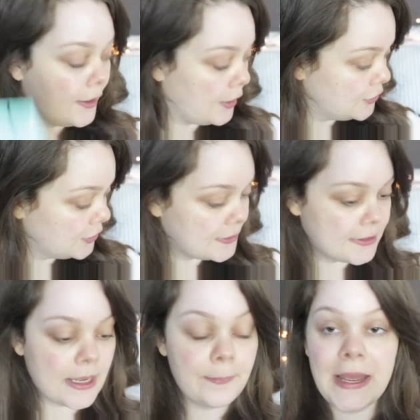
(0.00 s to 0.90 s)
Going to use
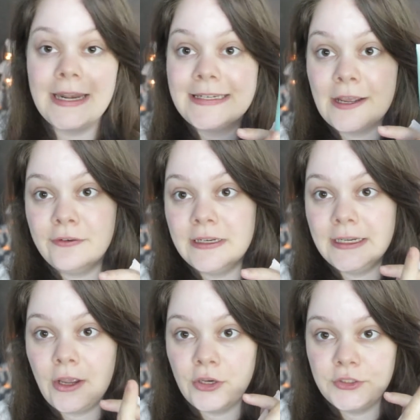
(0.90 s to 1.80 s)
this up and definitely
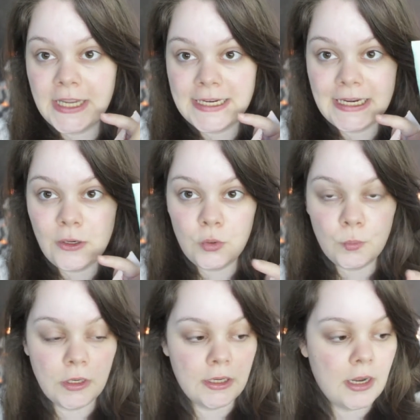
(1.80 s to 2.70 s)
going to get a new
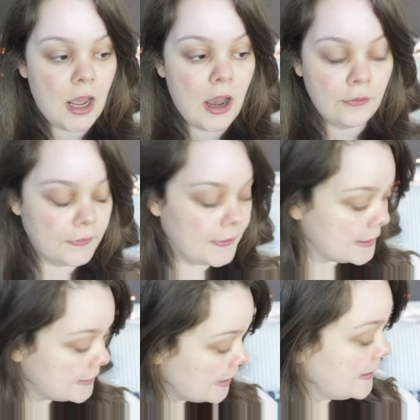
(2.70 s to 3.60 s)
one after
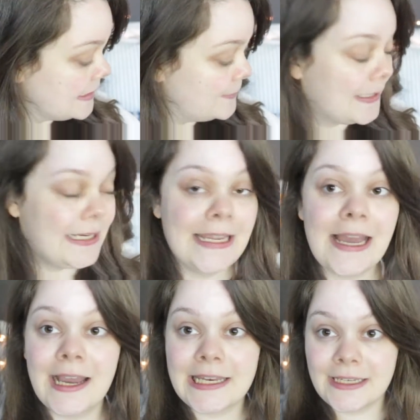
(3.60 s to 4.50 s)
this. Then typically